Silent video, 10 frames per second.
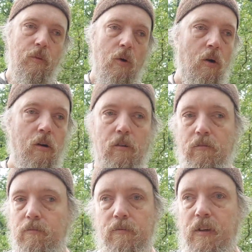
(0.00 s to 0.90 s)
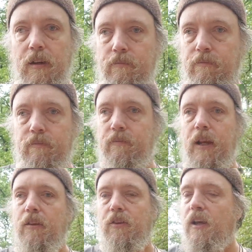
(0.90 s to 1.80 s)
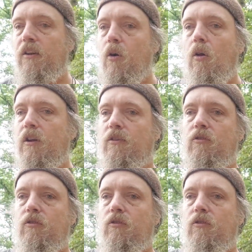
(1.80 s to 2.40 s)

or anything at all.